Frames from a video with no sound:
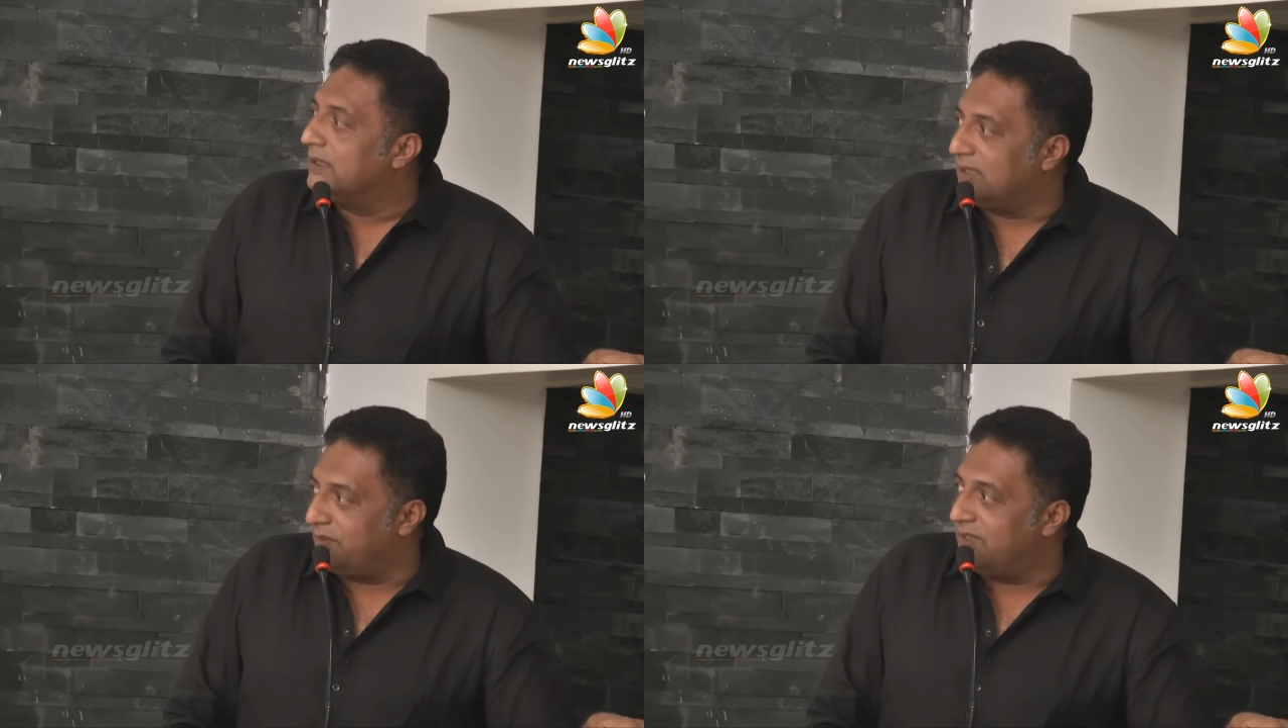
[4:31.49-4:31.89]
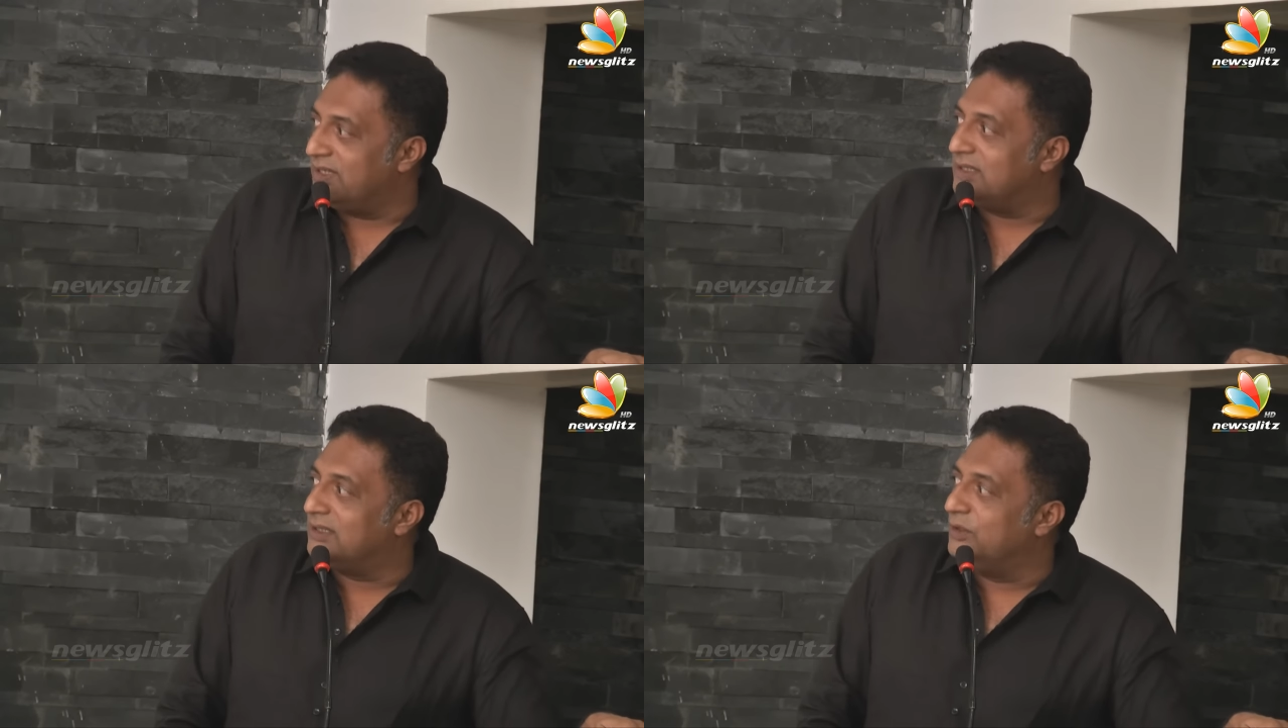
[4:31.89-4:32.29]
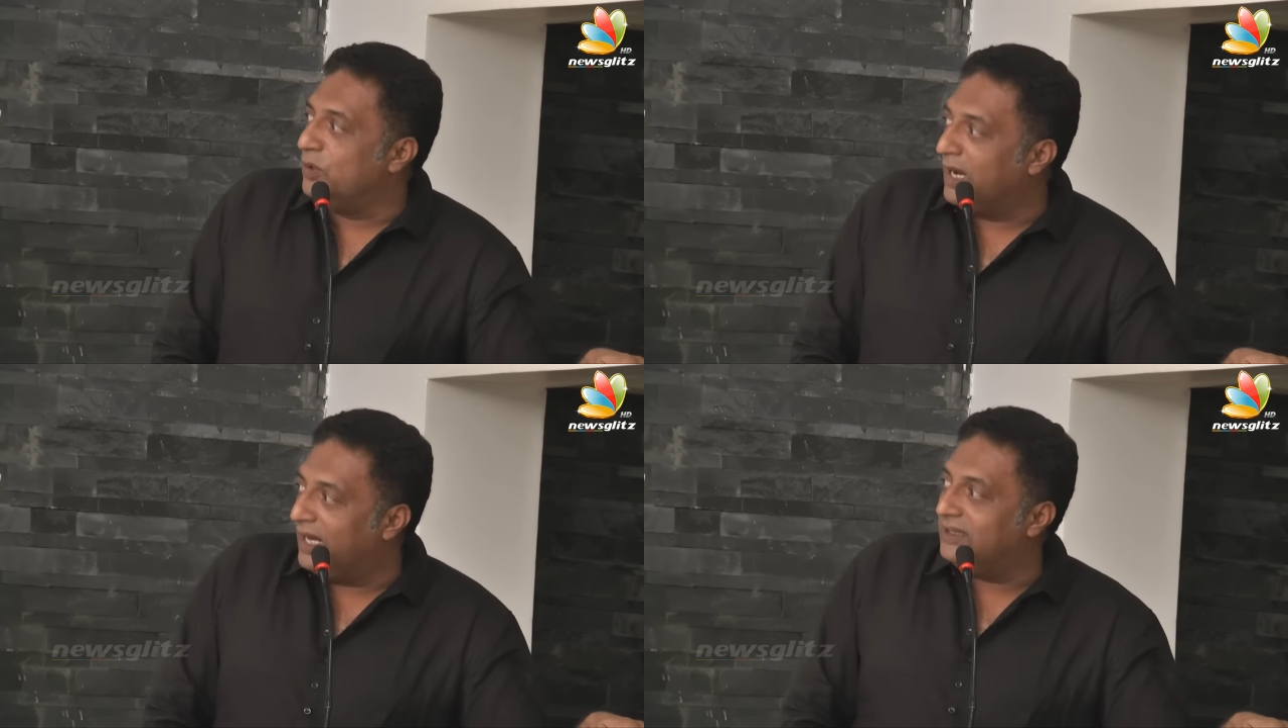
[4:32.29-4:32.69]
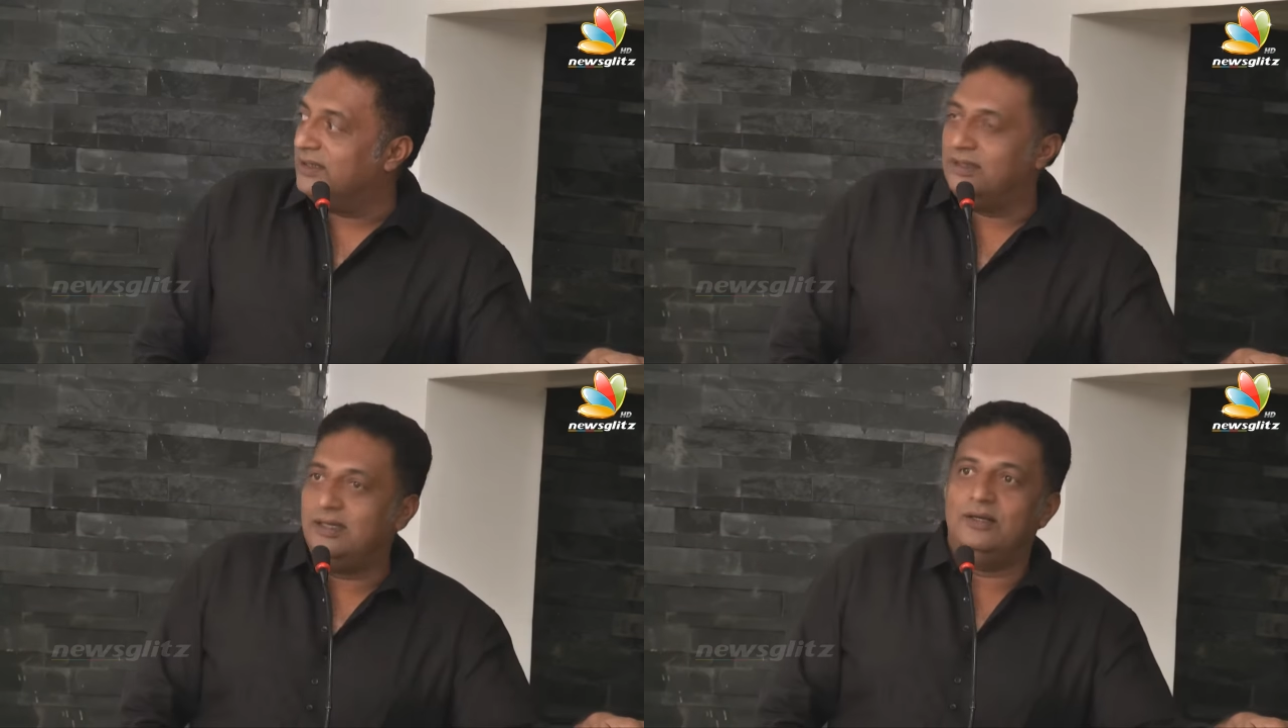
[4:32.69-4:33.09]
Karve's
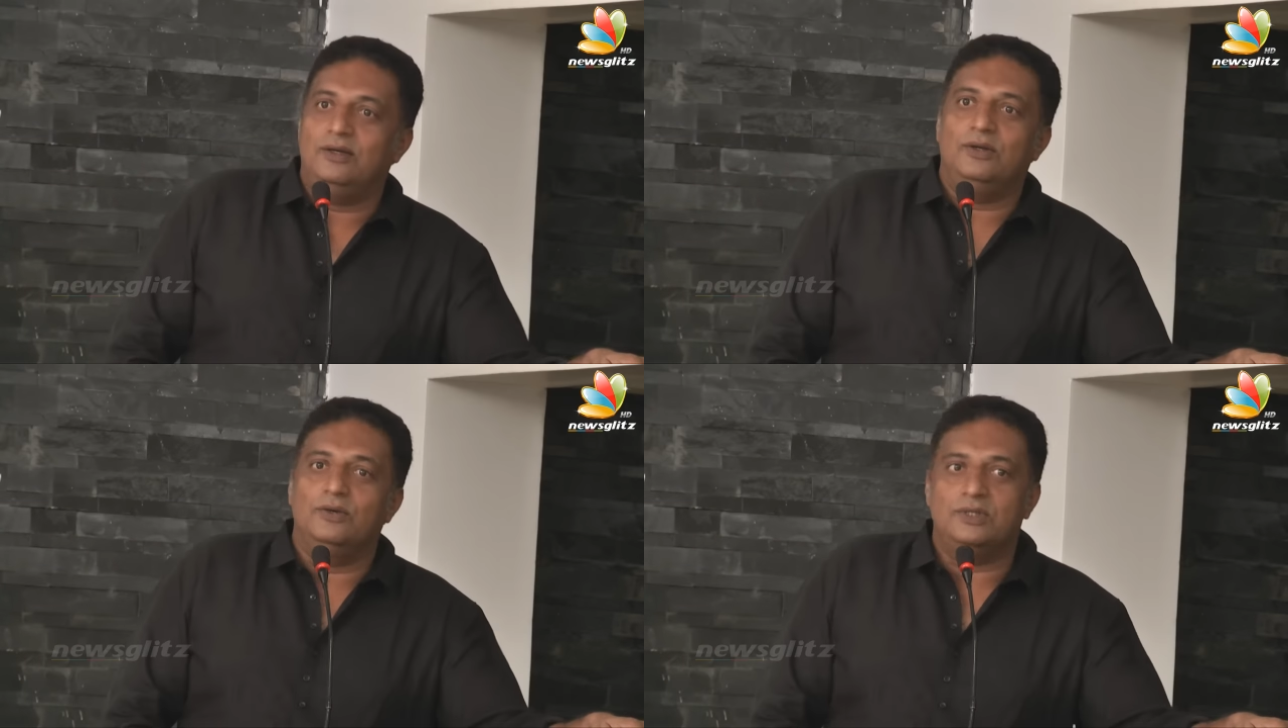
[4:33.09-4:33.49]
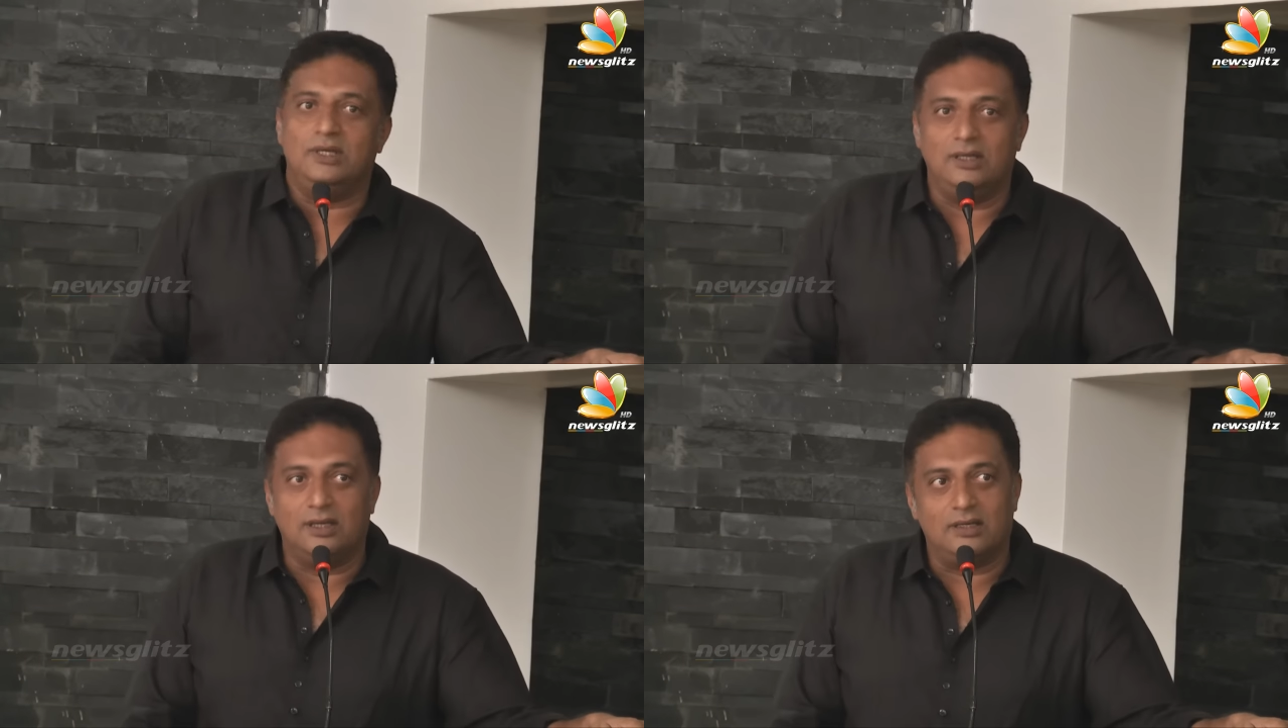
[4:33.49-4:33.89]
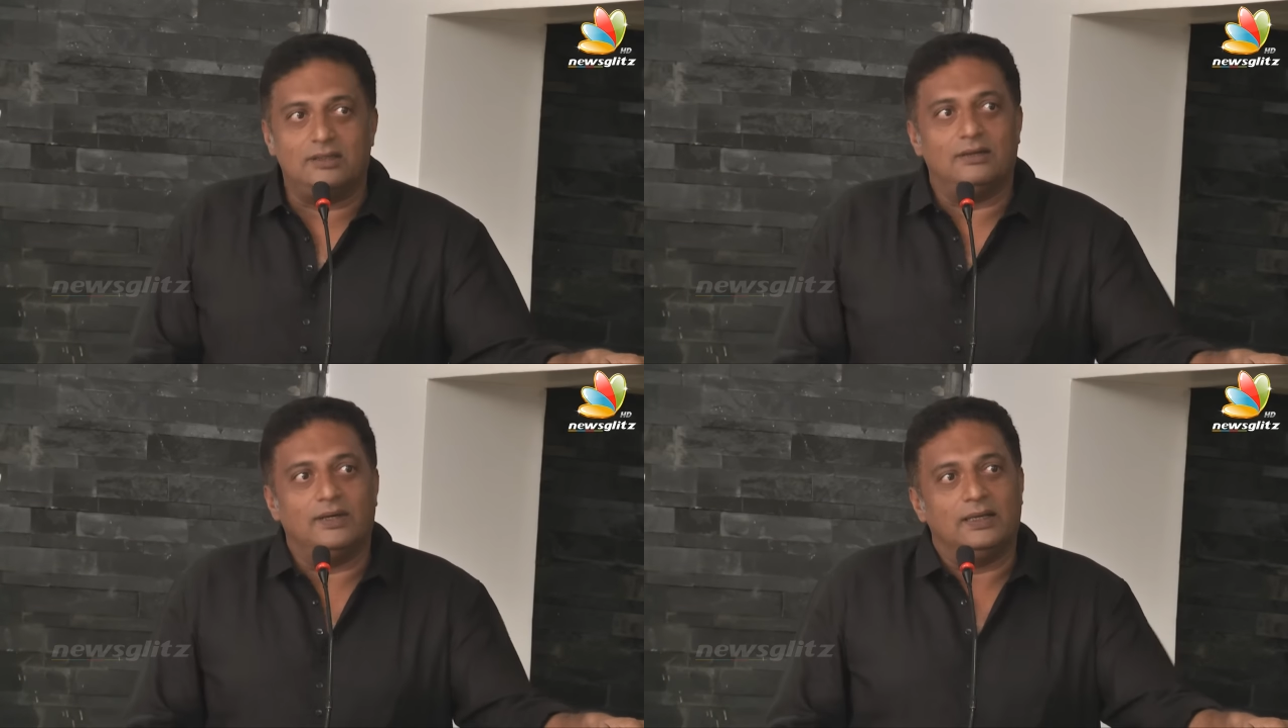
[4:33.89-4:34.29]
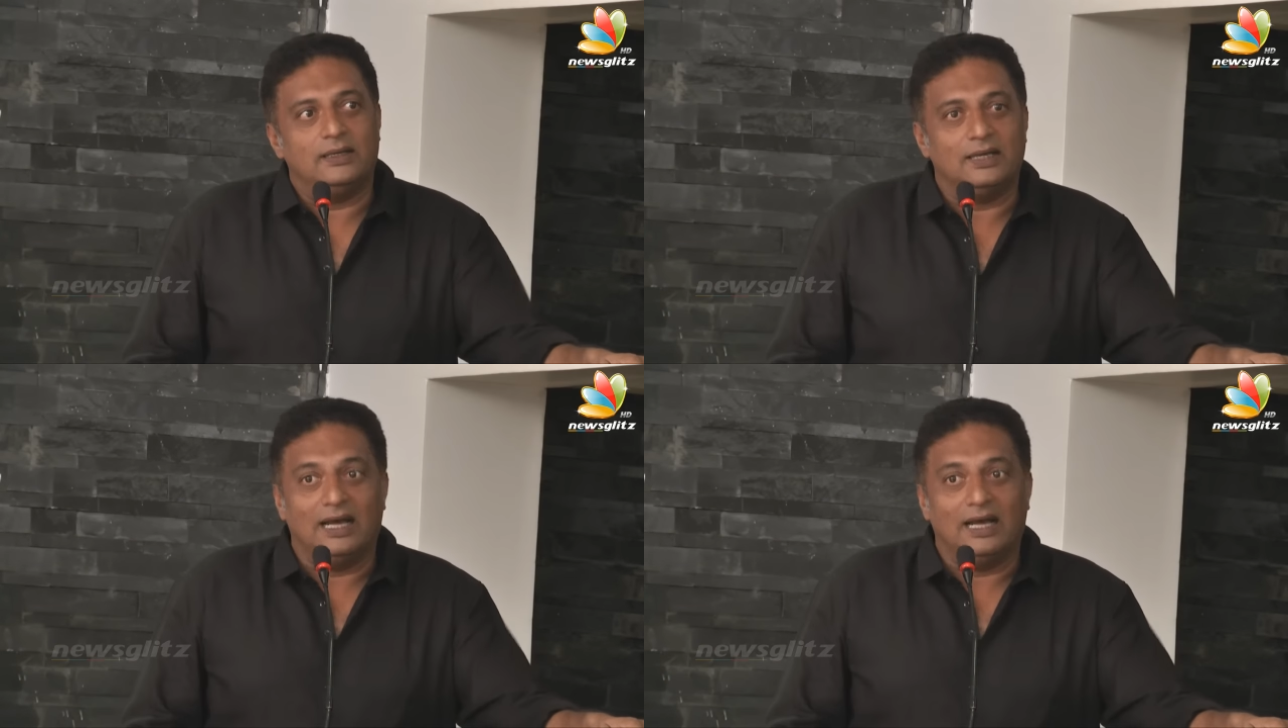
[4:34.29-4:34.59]
Yuganth, and you see that um,